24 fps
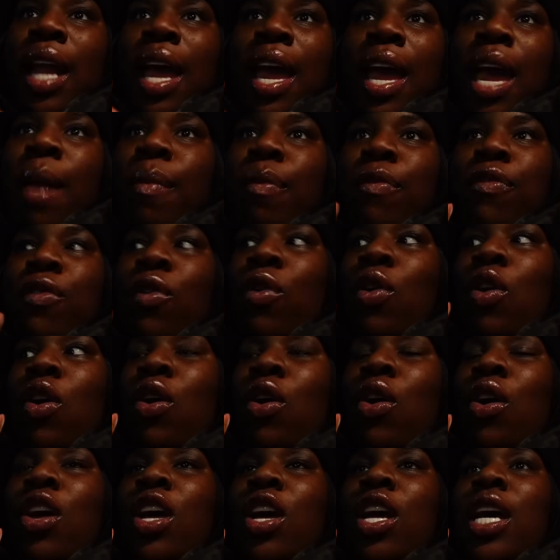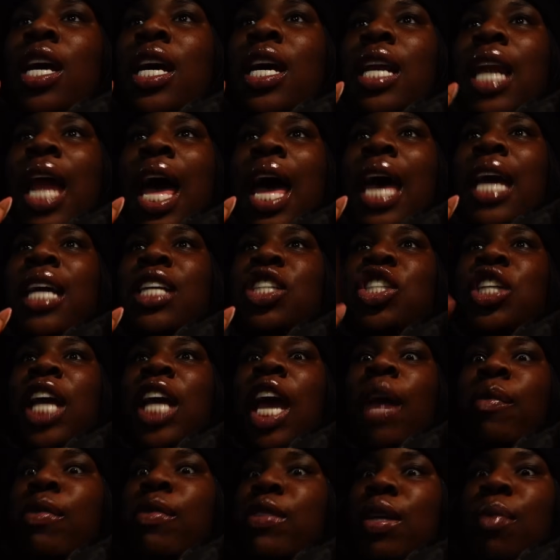her hair before. Like, she
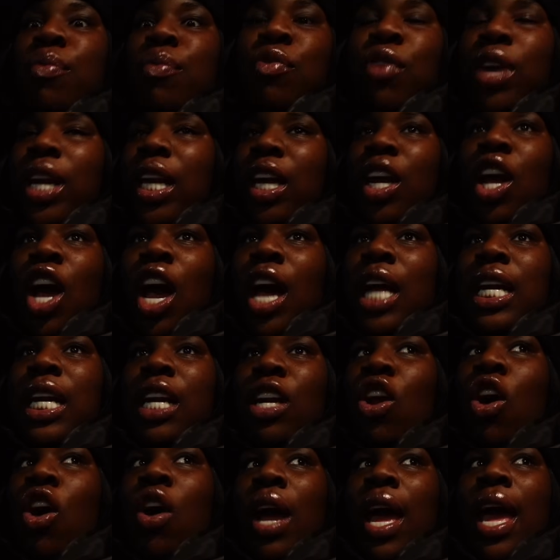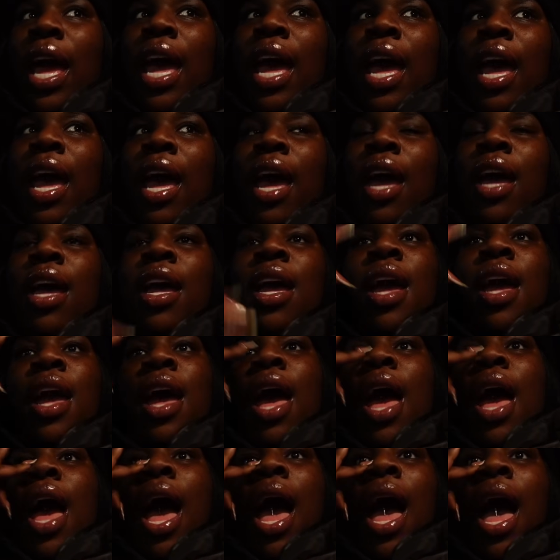came with some really curly, long hair.
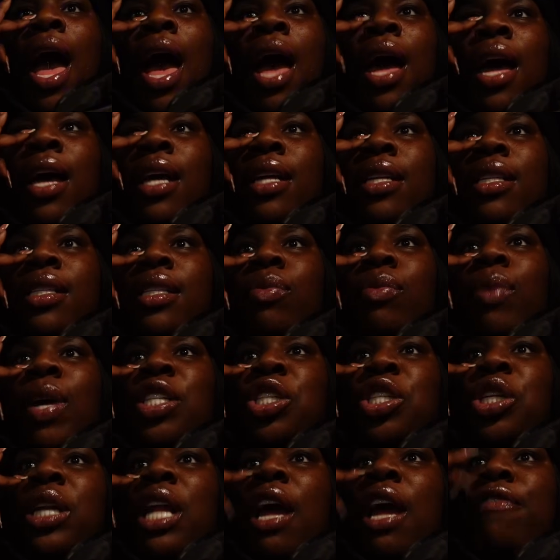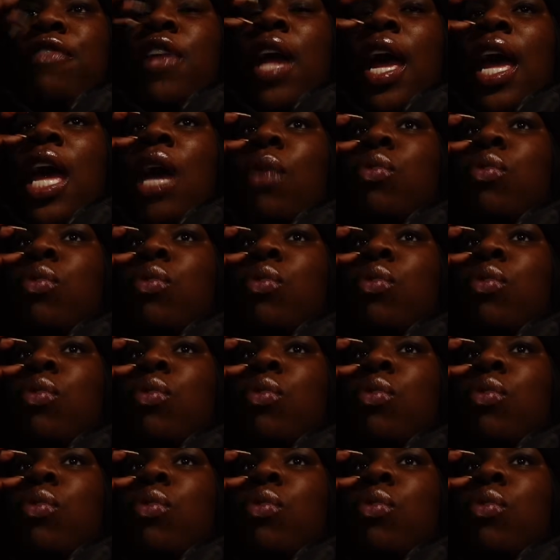And when she left, her hair